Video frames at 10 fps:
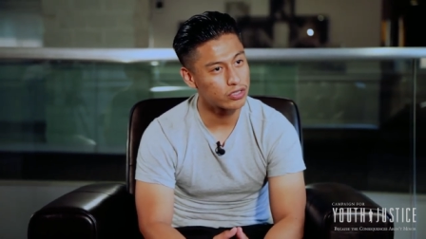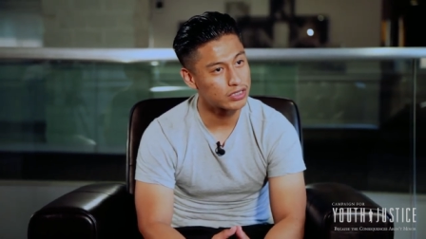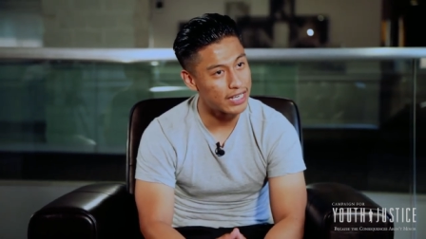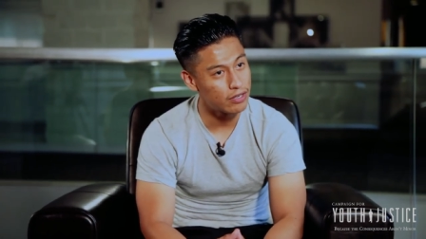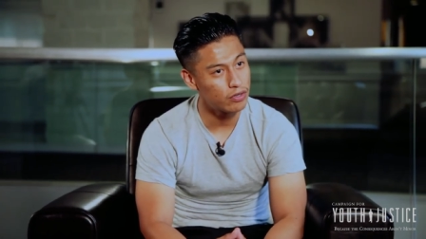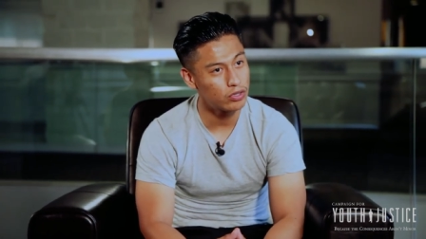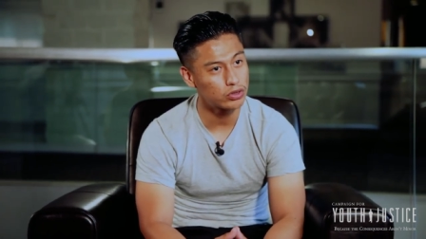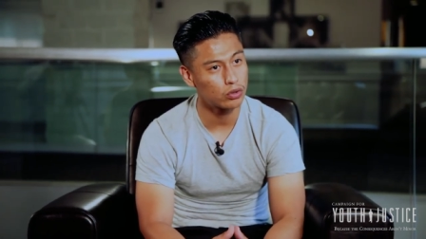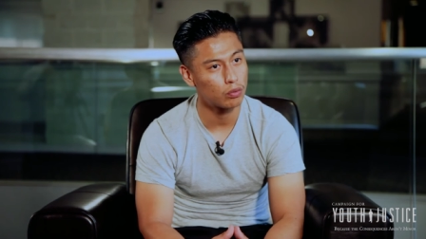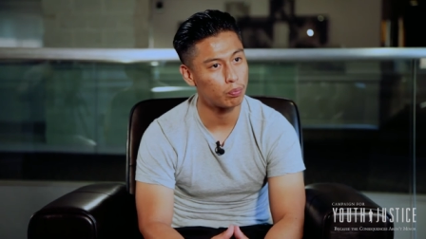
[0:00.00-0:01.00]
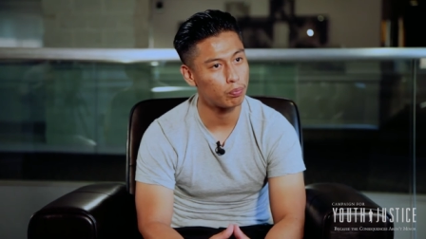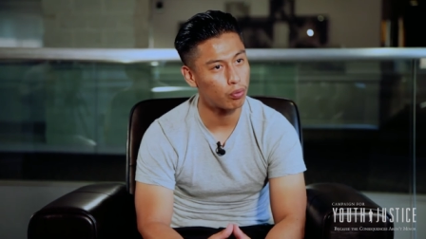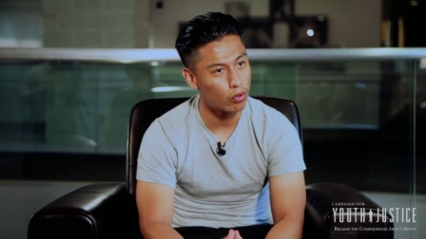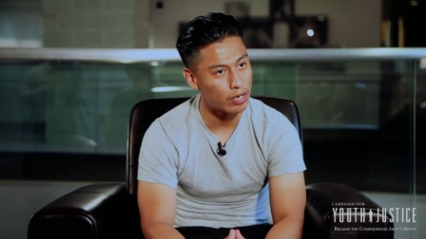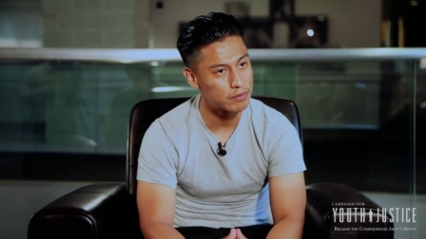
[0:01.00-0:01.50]
centers or
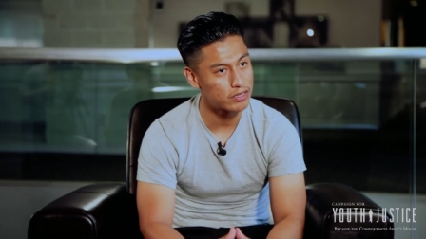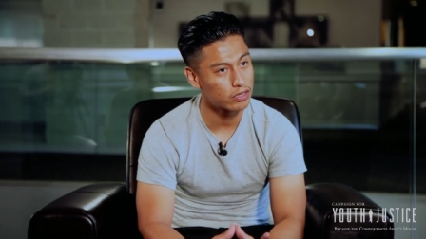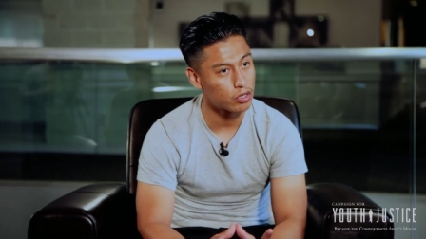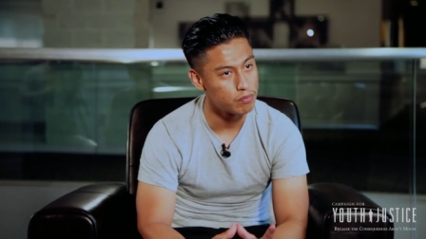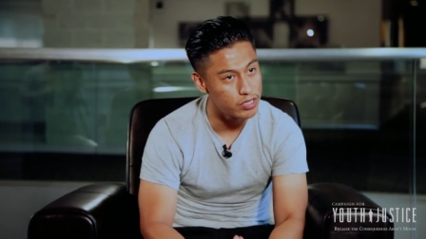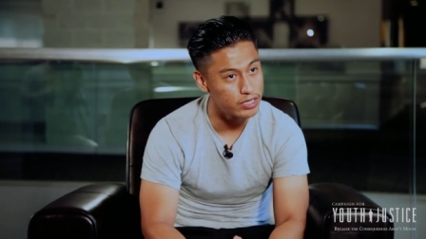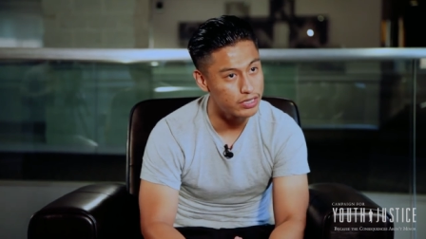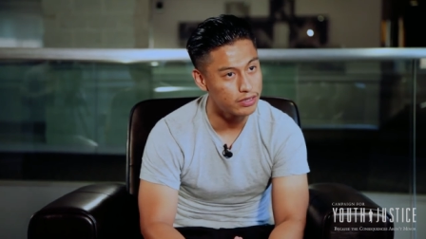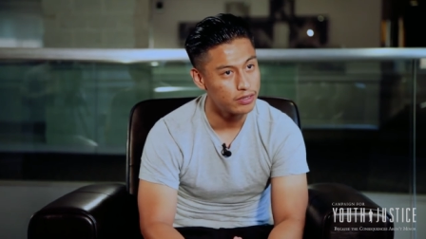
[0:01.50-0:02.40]
programs in the community